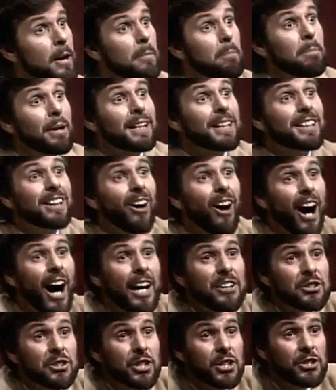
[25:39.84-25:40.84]
But
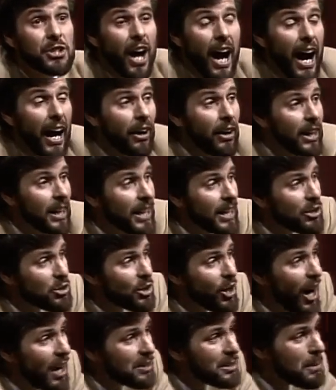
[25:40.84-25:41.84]
God's desire is
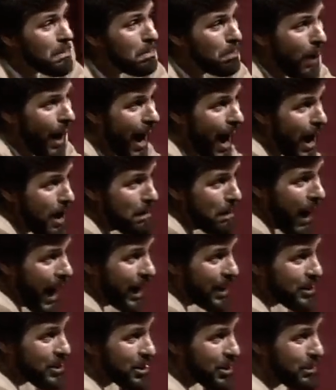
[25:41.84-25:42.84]
not to
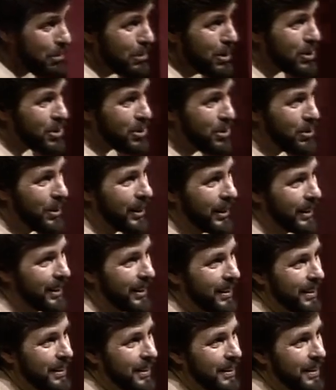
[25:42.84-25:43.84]
bypass the misery,
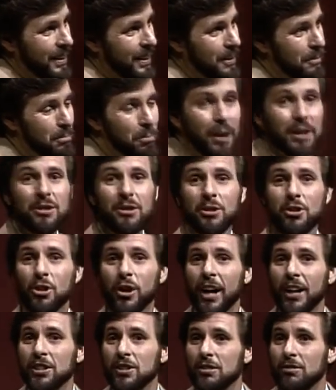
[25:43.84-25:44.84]
but to
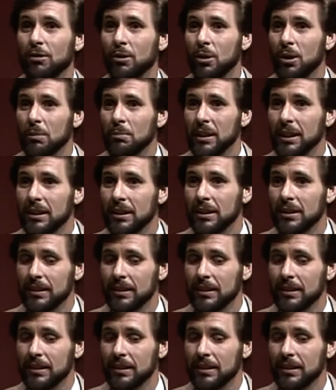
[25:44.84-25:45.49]
transform it.